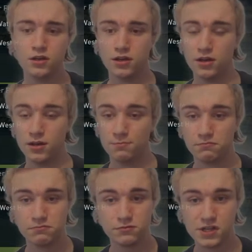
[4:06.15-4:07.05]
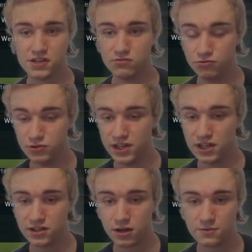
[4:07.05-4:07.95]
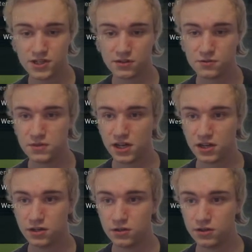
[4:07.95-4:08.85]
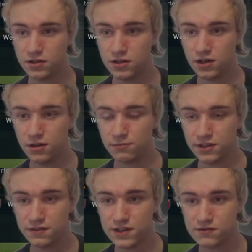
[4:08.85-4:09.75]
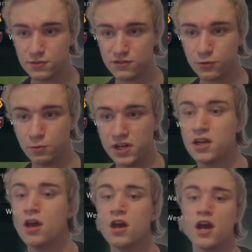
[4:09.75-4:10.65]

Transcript: It really comes out to be a good investment for me,